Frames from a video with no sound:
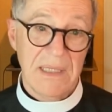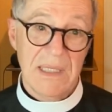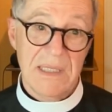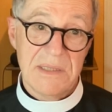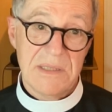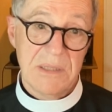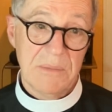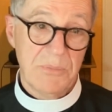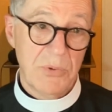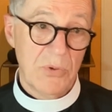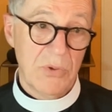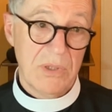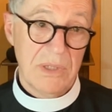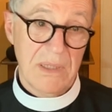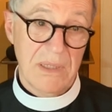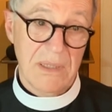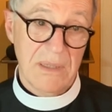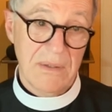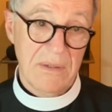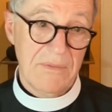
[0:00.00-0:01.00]
as
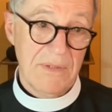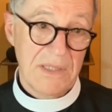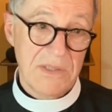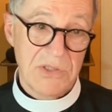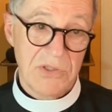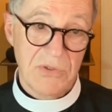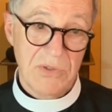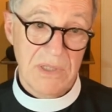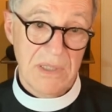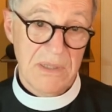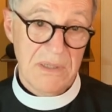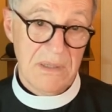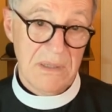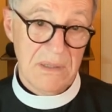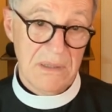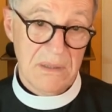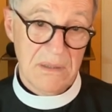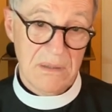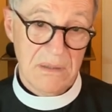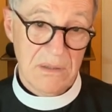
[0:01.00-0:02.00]
supporting the vestry and
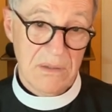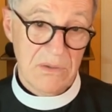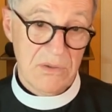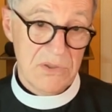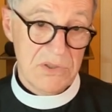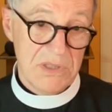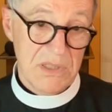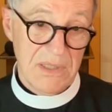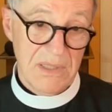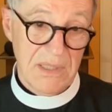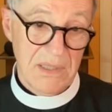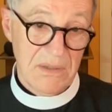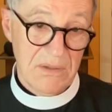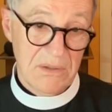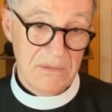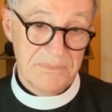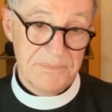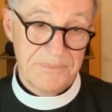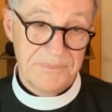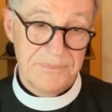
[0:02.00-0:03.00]
the clergy
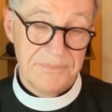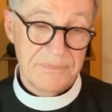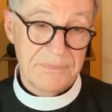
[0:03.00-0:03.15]
there.